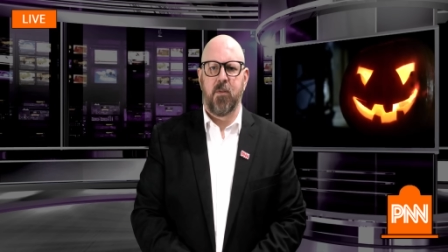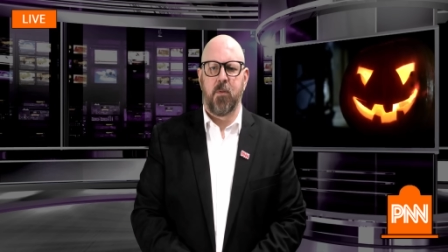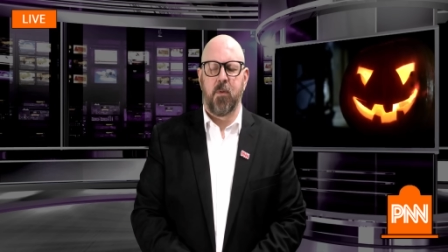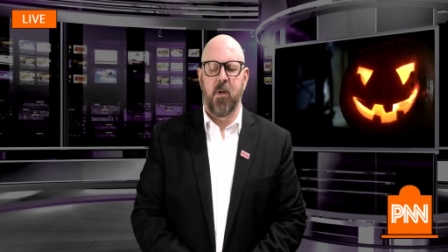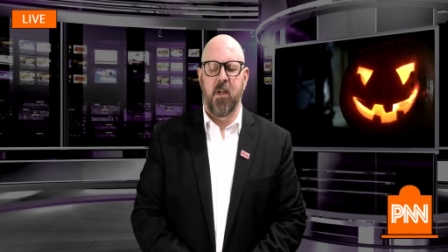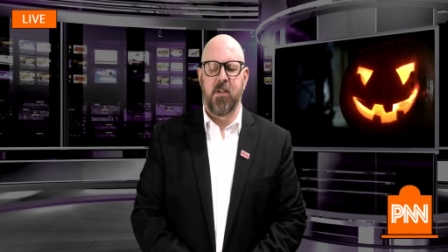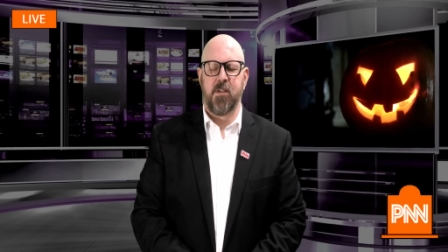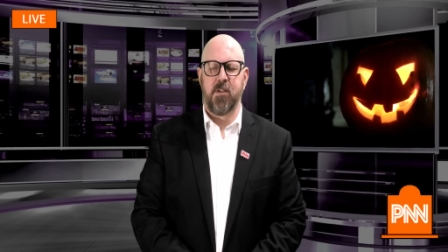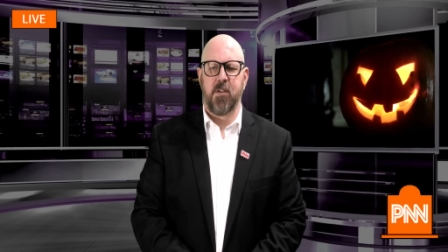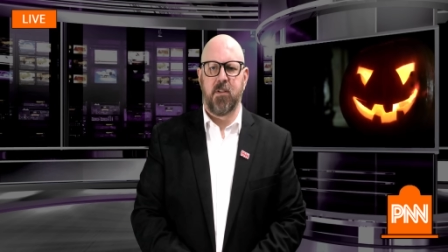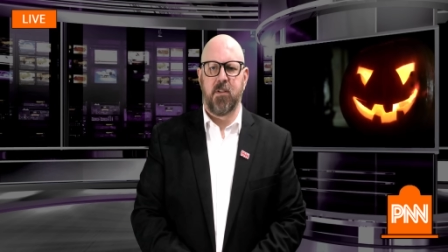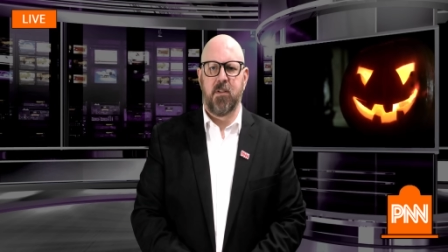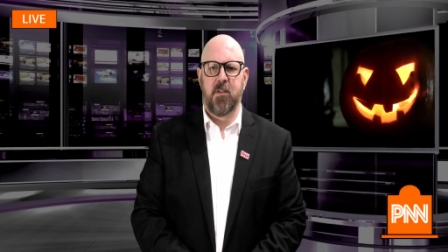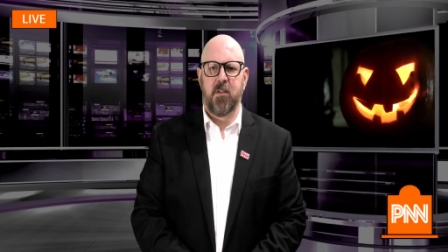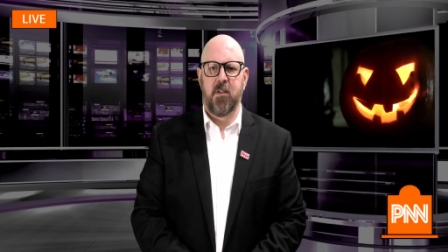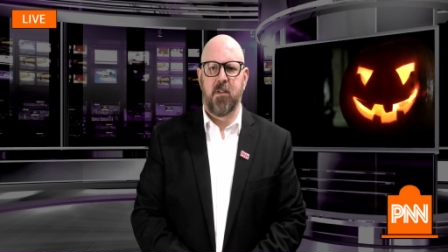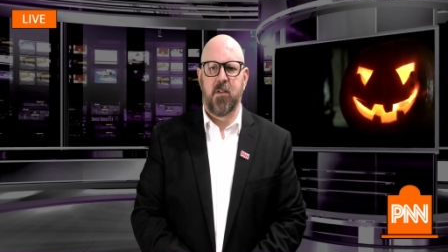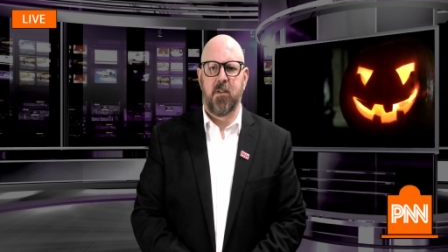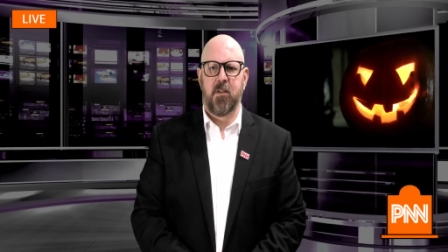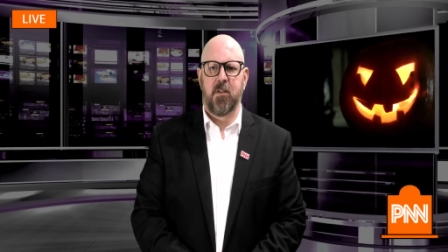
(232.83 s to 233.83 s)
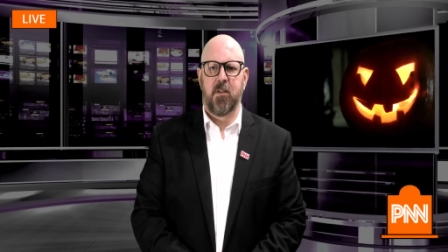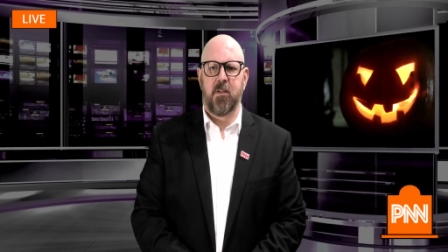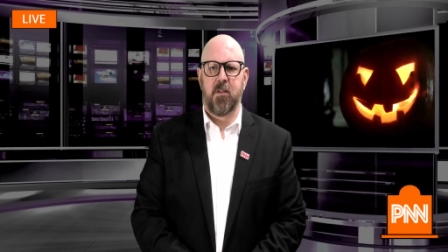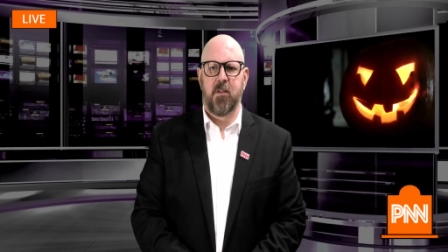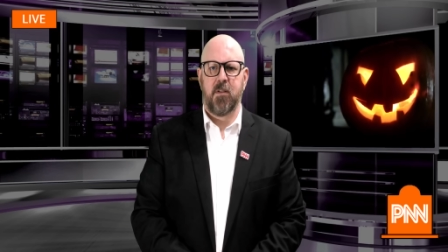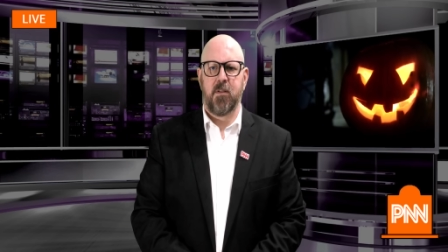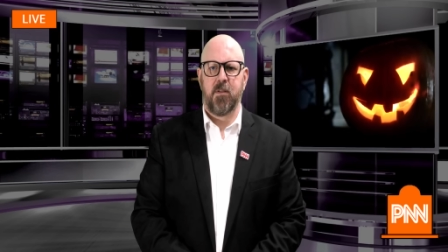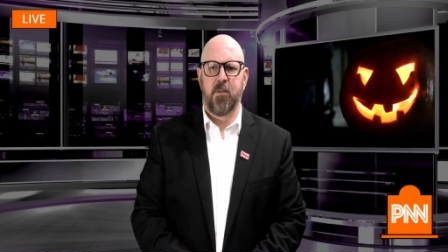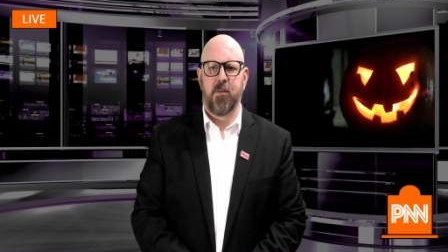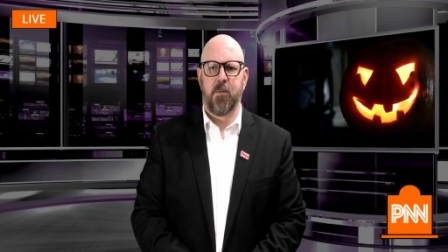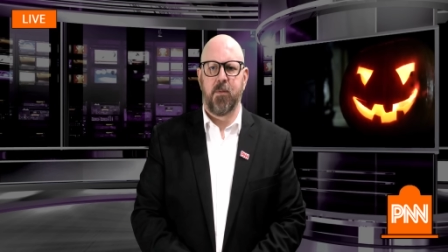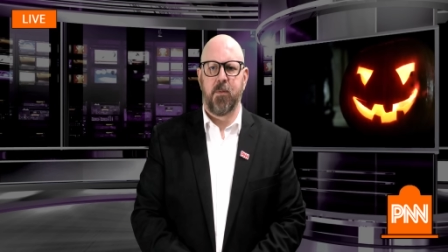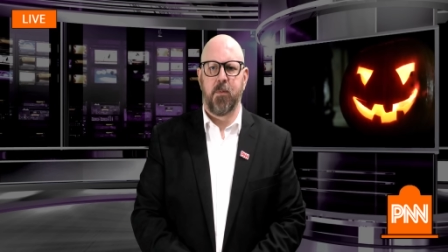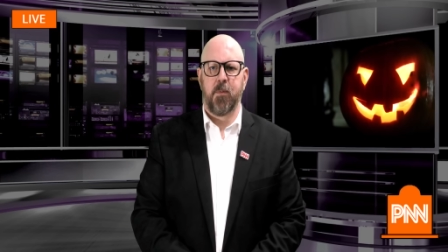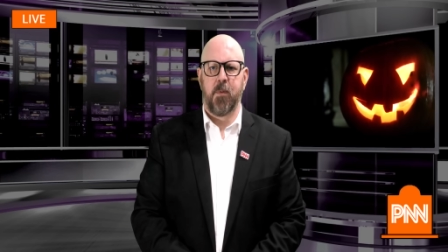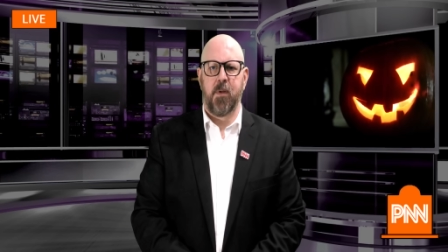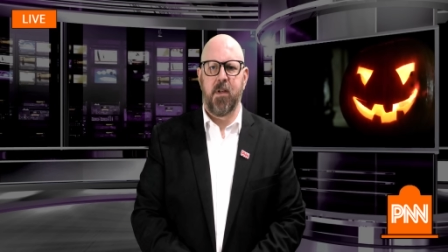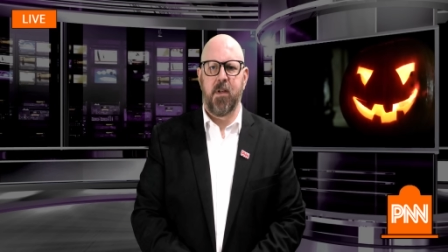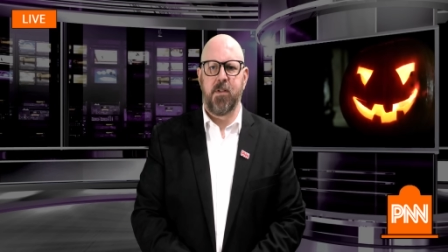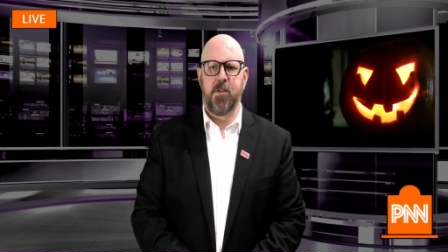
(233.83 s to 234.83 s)
Rachel?
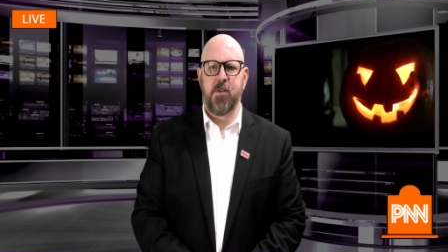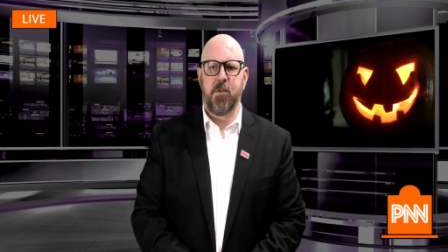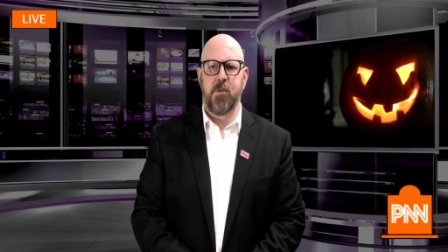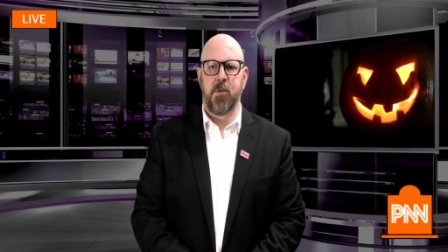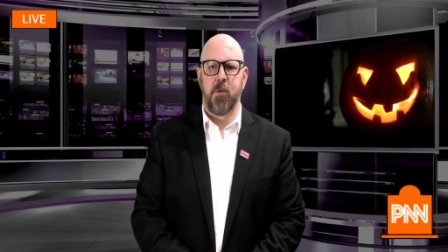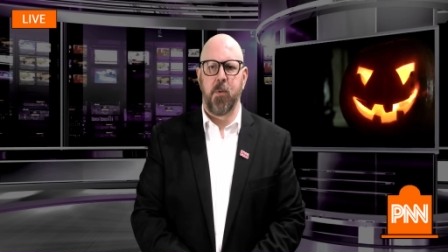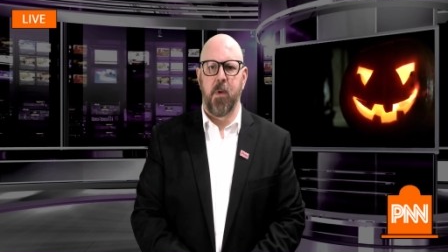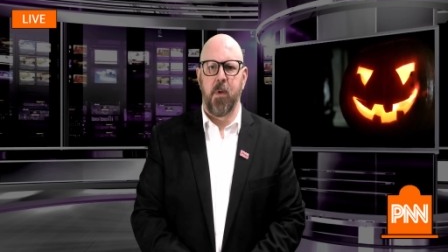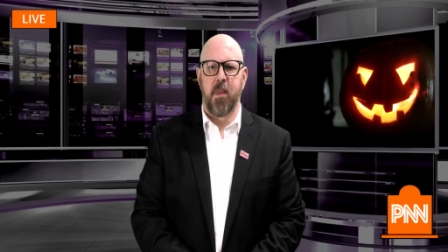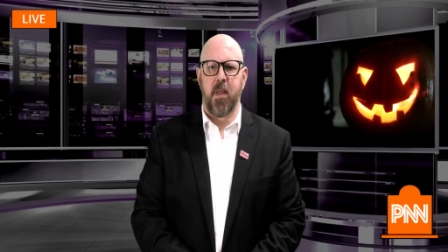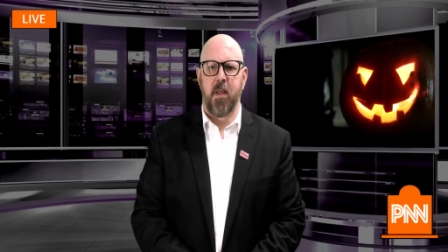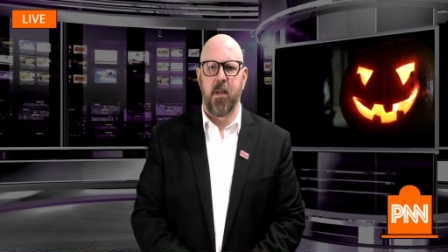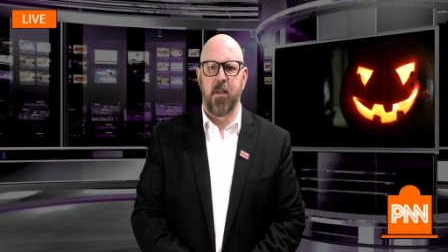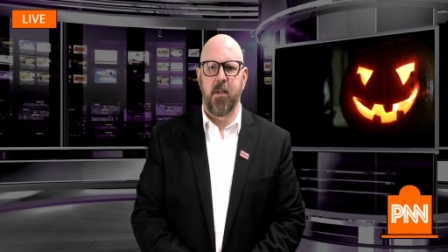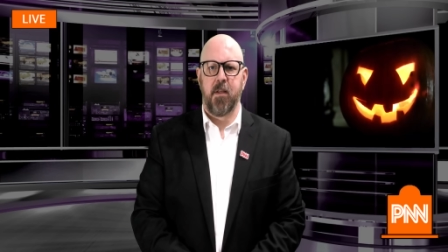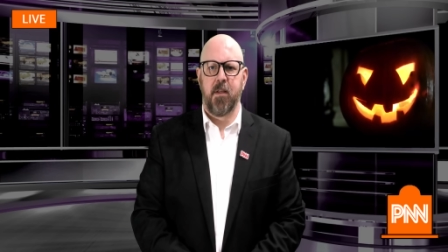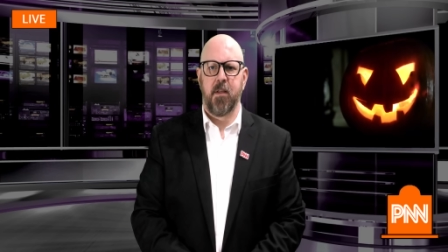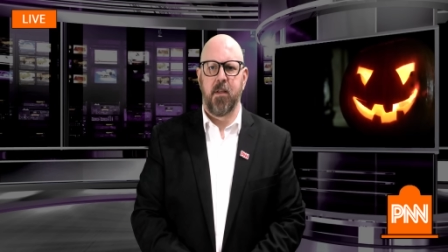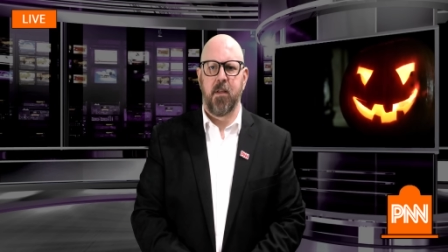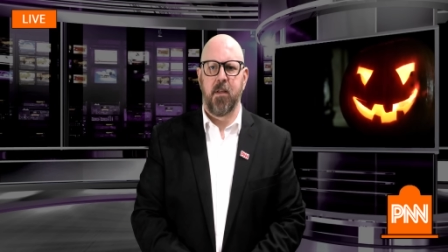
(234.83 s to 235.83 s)
What did you do with it?